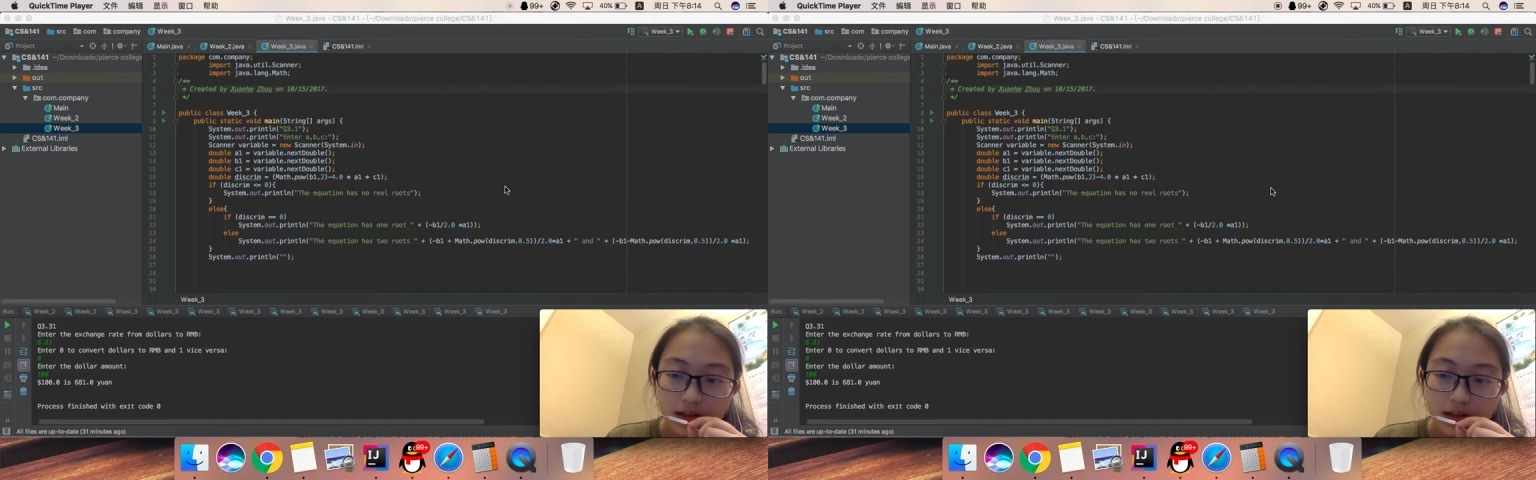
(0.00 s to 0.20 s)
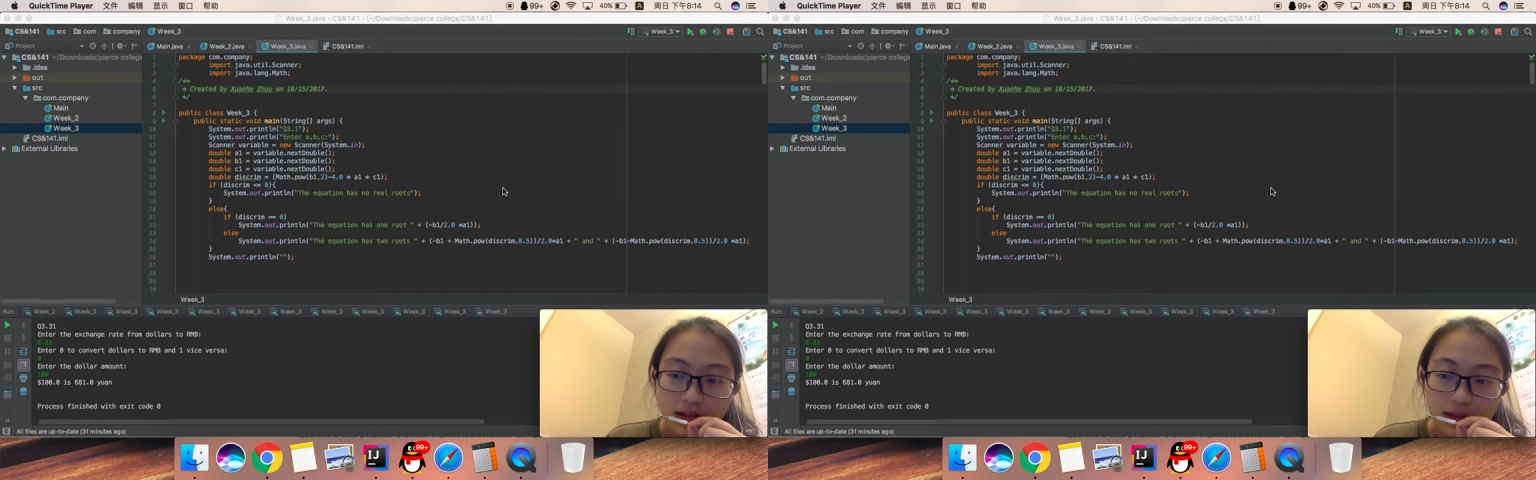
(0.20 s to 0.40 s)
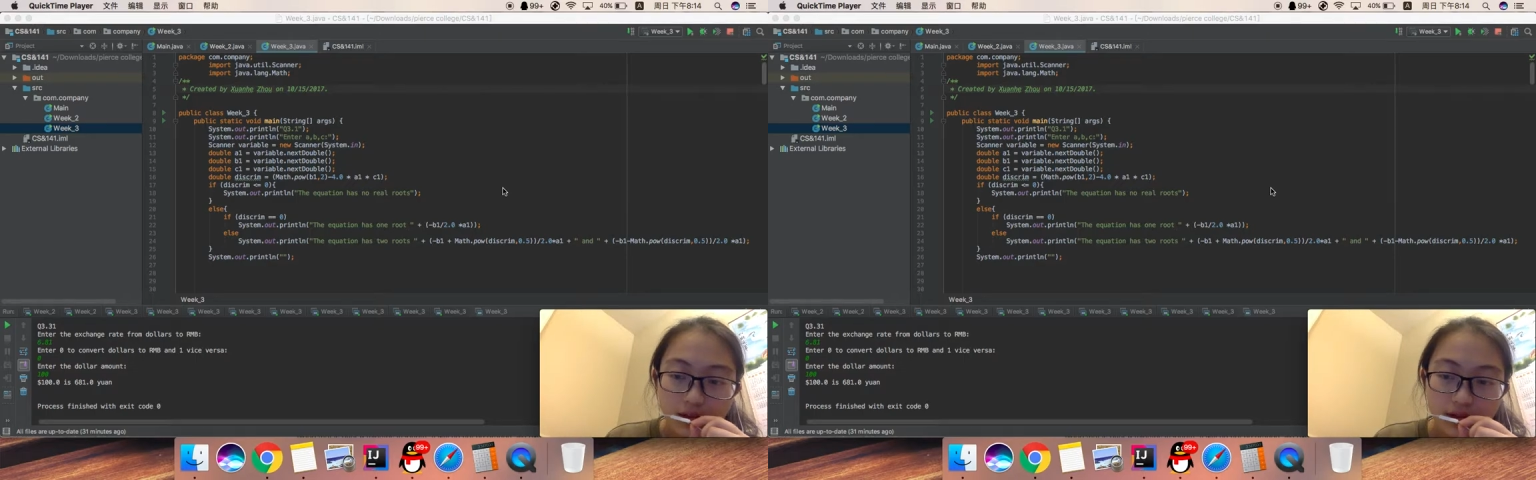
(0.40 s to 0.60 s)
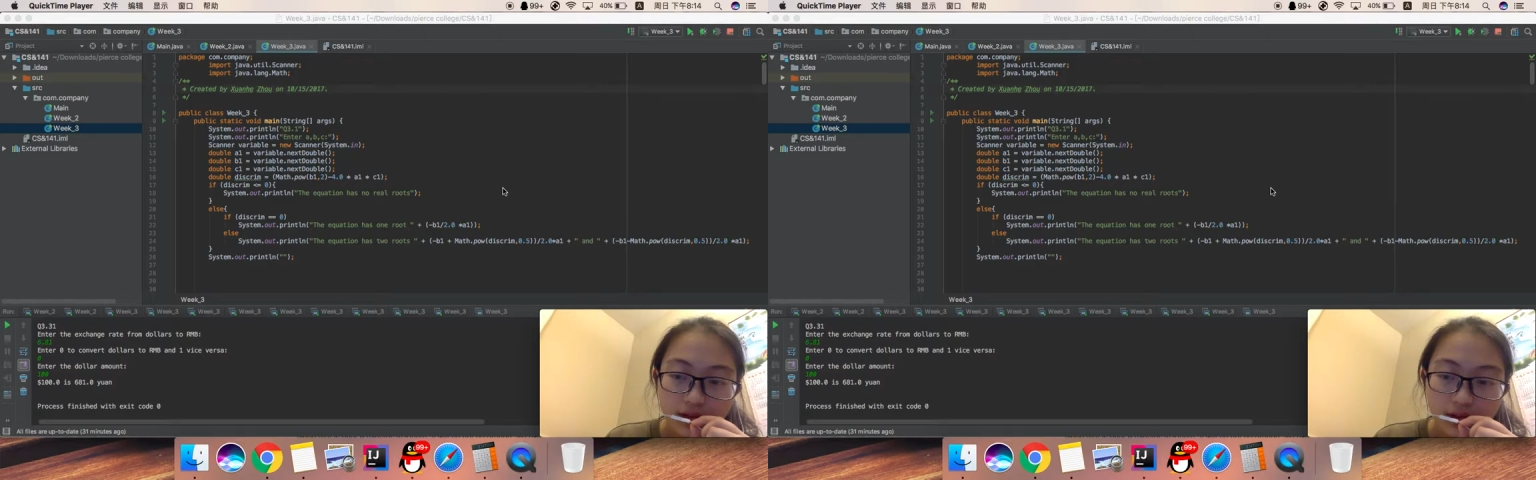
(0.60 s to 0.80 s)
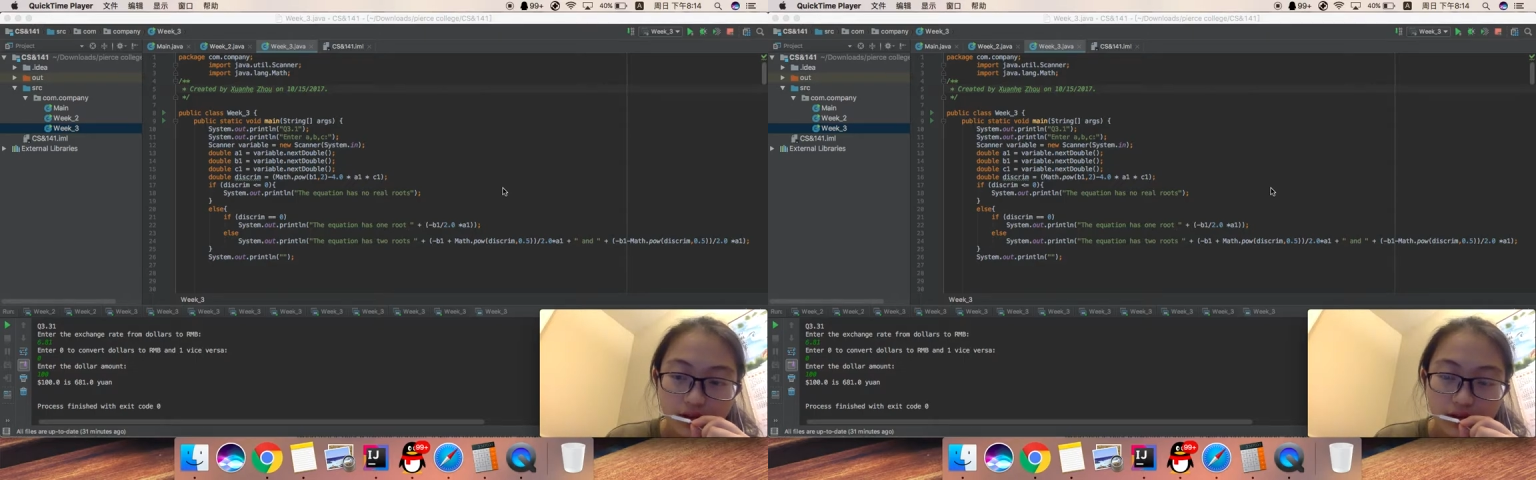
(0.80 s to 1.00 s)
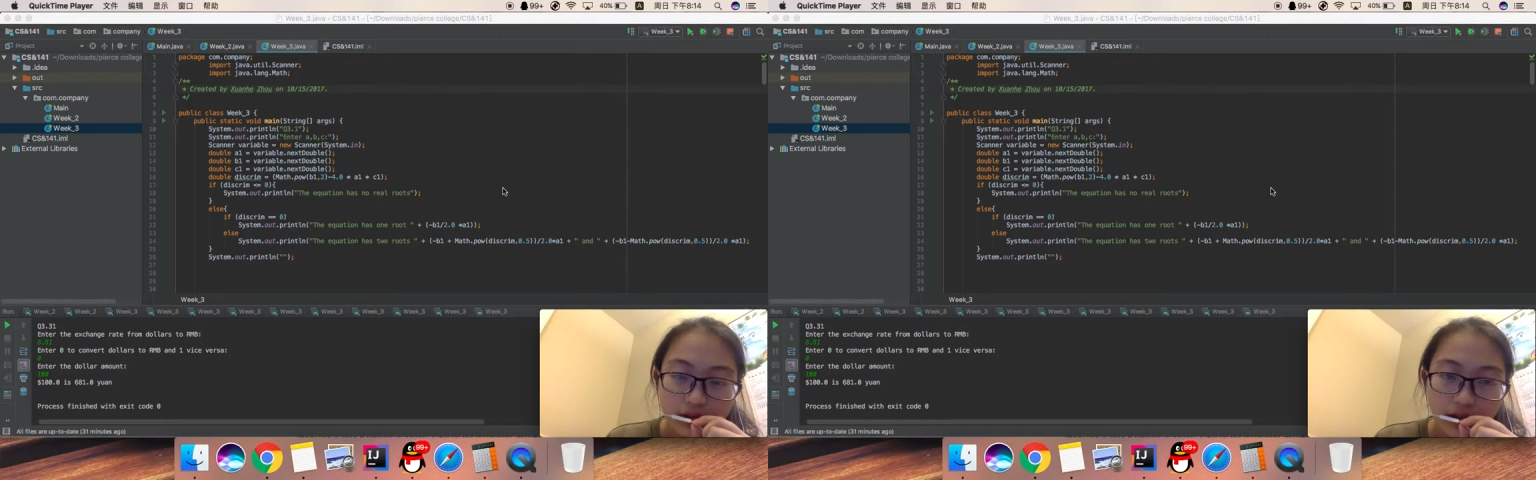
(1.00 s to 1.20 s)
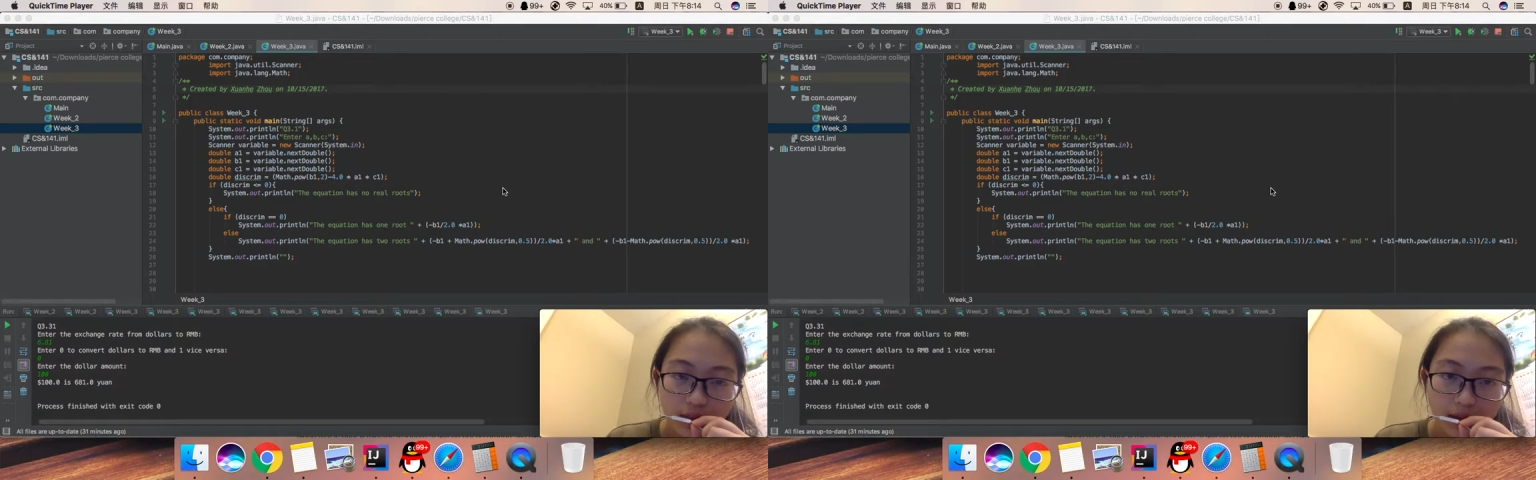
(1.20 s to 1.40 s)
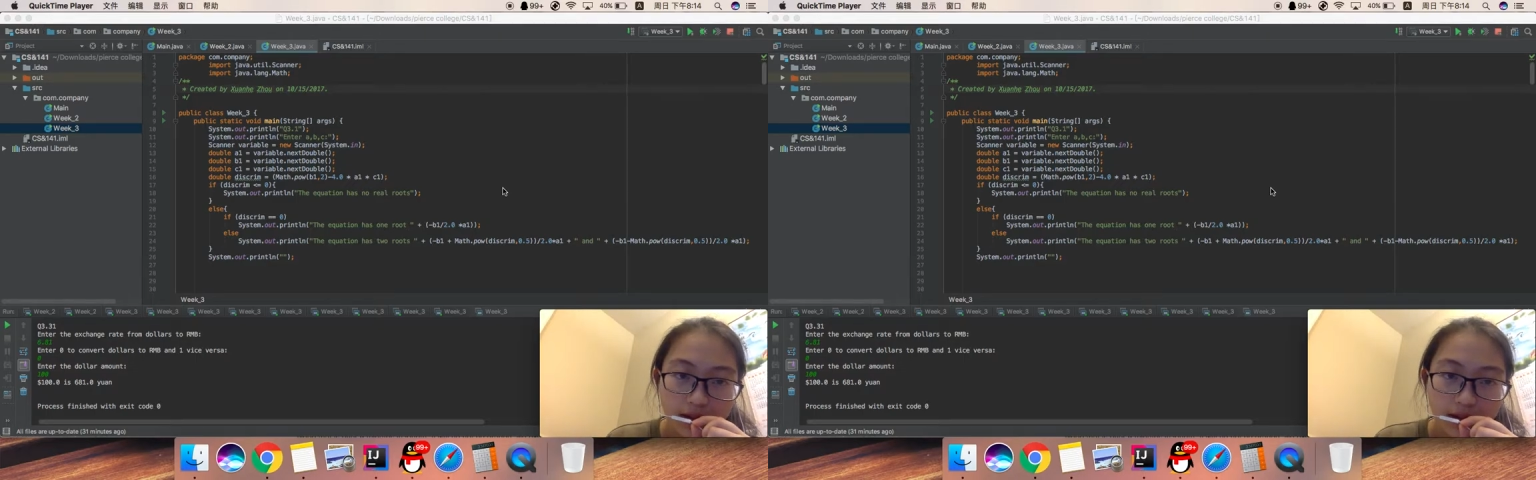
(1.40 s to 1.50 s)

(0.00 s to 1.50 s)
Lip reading: I'm just going to talk about